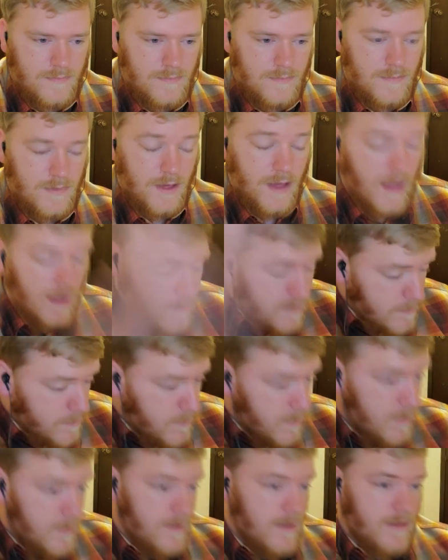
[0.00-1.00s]
Awesome.
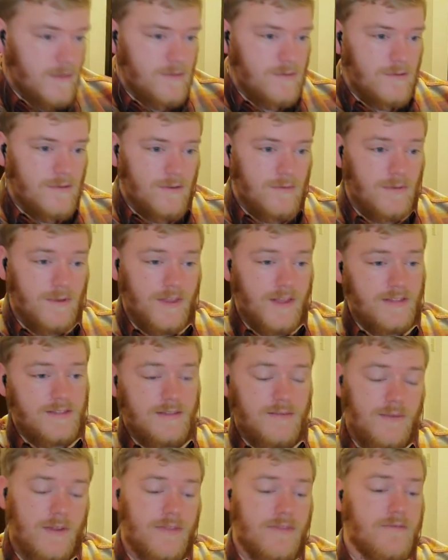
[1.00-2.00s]
Okay, cool. Well, that's
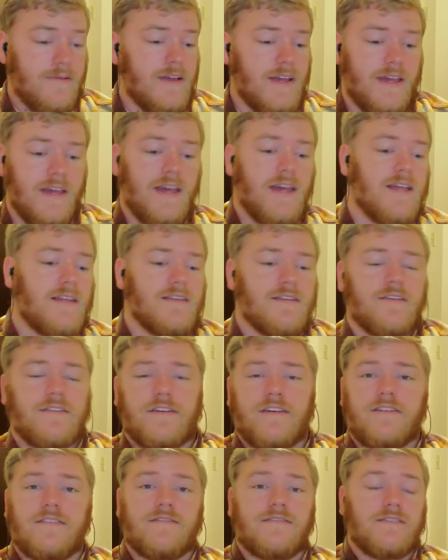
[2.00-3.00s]
number three, and you're
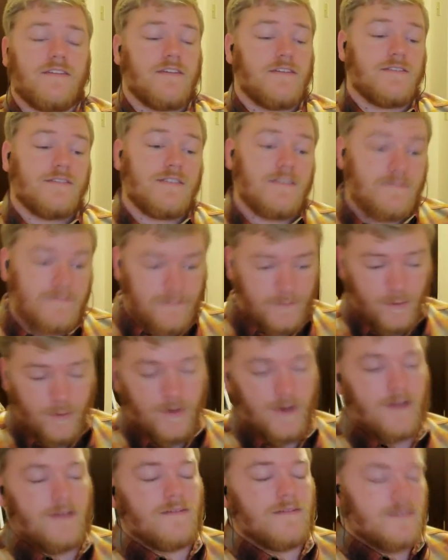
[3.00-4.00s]
gonna you're gonna see
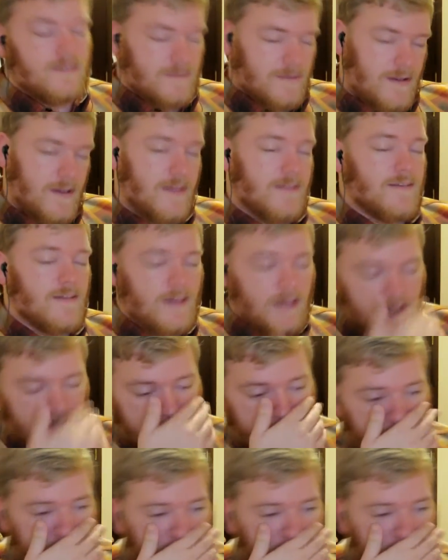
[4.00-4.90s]
four. So I guess I got that messed